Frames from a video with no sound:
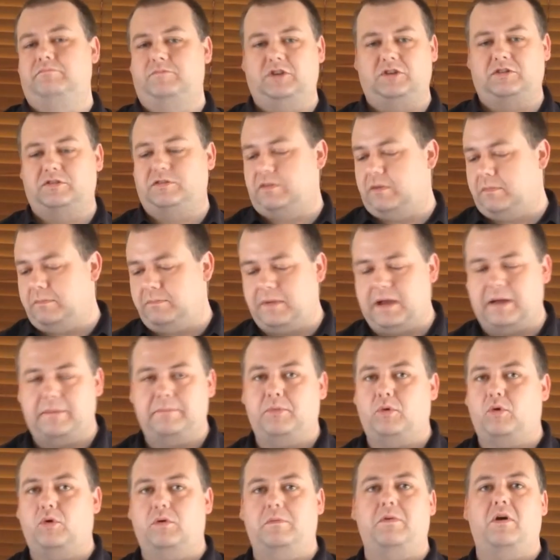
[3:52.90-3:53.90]
Just a
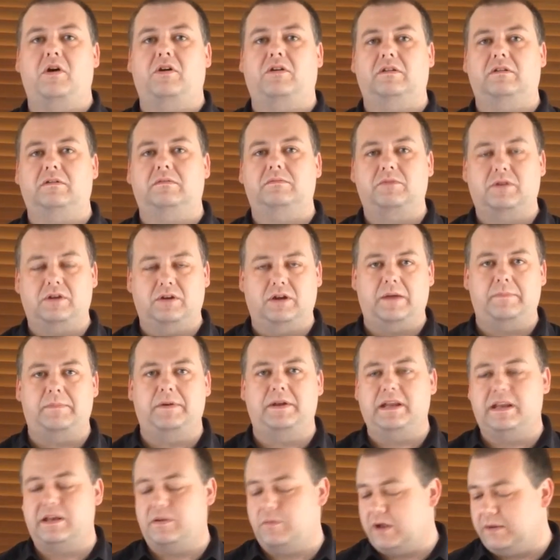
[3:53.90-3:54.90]
poor bottle. Could
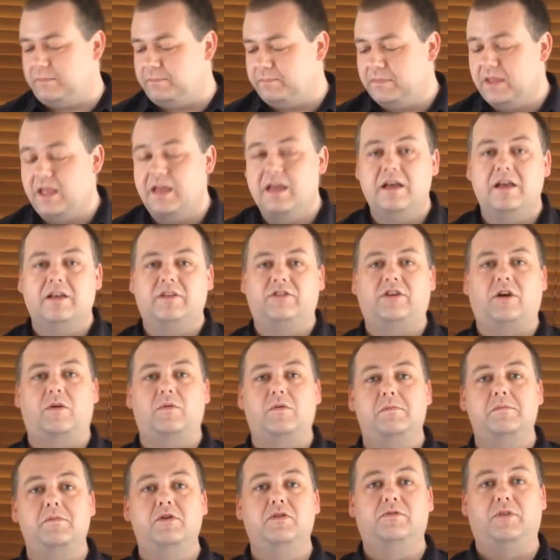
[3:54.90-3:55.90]
happen to anyone. So
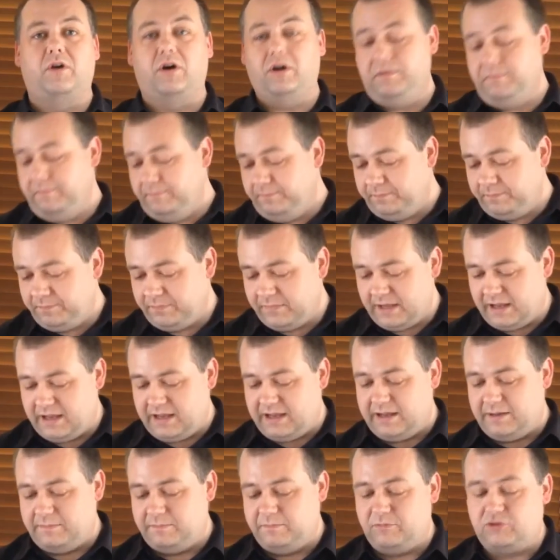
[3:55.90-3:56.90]
we'll move
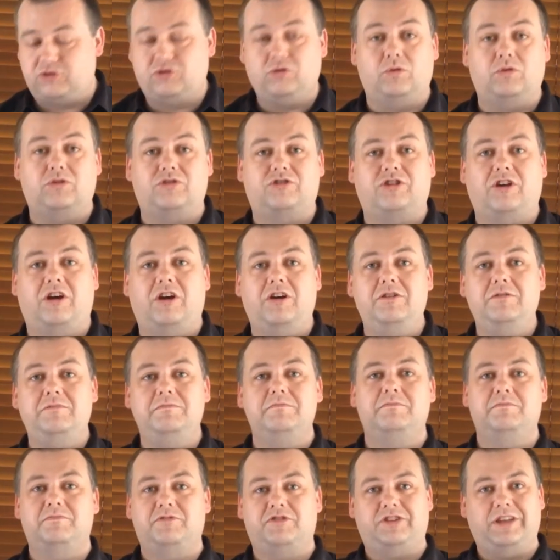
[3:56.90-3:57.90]
on. Short show.
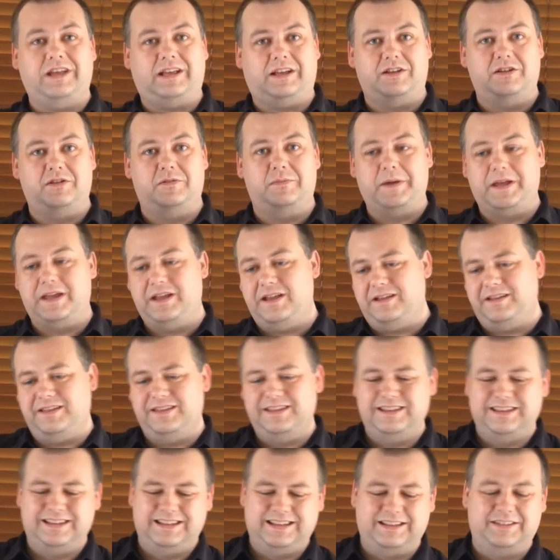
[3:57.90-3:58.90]
Second beer
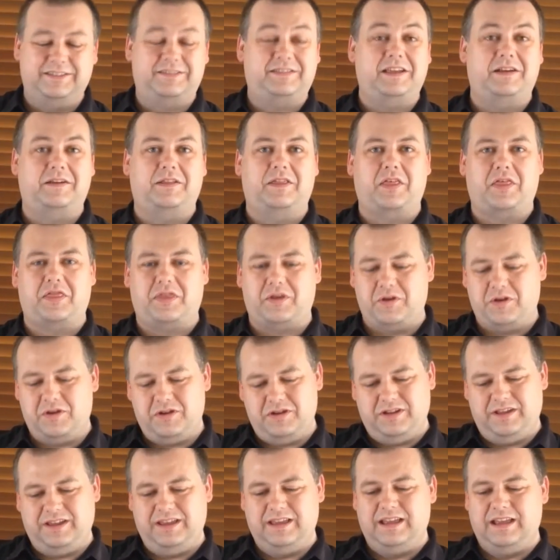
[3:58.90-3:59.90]
instead of the
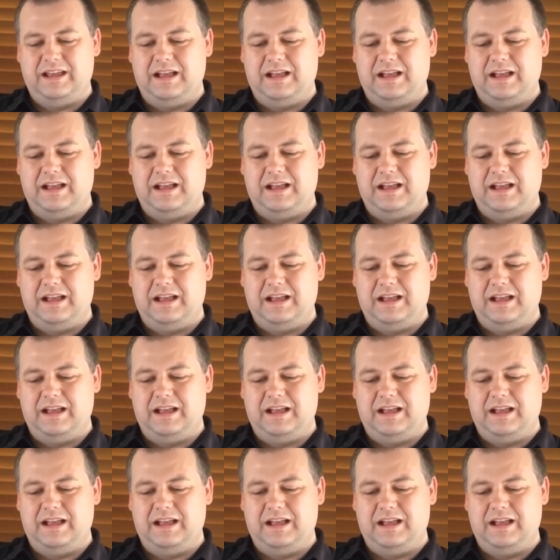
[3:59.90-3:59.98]
third.